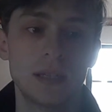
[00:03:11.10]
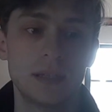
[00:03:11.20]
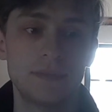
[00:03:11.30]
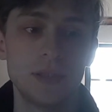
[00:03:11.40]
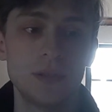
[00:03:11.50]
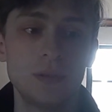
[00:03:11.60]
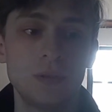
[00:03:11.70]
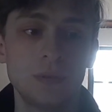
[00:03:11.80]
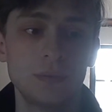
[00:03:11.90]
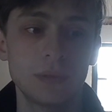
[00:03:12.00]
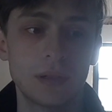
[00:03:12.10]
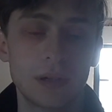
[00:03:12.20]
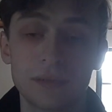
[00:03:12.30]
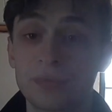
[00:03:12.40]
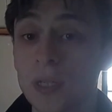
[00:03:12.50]
If you are
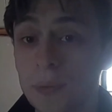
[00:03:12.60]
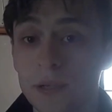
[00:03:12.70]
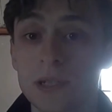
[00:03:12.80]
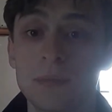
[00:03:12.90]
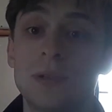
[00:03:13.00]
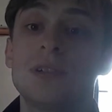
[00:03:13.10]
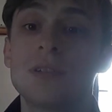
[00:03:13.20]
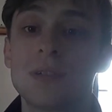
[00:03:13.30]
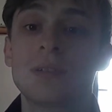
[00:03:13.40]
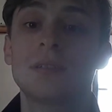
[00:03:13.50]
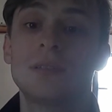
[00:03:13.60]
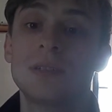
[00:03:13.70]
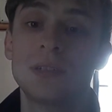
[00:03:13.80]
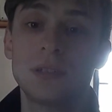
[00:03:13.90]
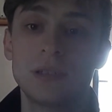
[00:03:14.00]
the first person to put your
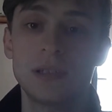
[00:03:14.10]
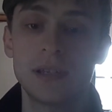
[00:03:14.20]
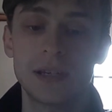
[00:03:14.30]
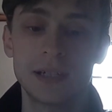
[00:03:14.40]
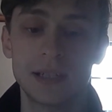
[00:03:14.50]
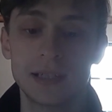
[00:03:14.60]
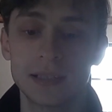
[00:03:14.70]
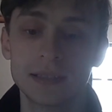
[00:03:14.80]
uh,